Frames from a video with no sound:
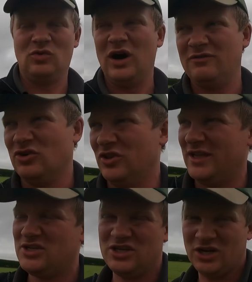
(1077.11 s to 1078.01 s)
what I've done
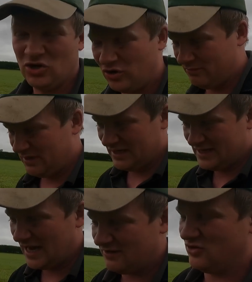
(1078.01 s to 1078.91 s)
this year, or what me and
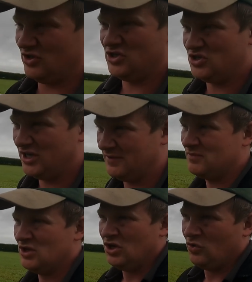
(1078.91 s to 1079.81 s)
Dad have done this year,
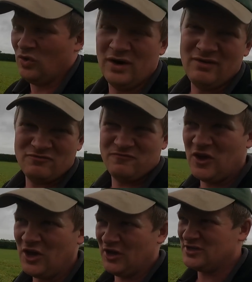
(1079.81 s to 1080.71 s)
we're in
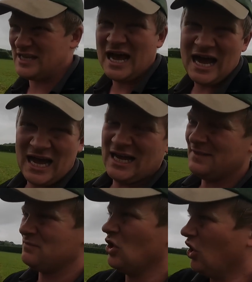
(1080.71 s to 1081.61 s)
first, high,
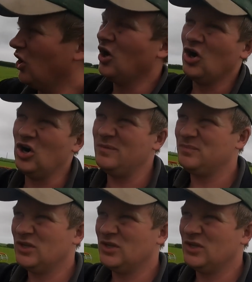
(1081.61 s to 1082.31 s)
or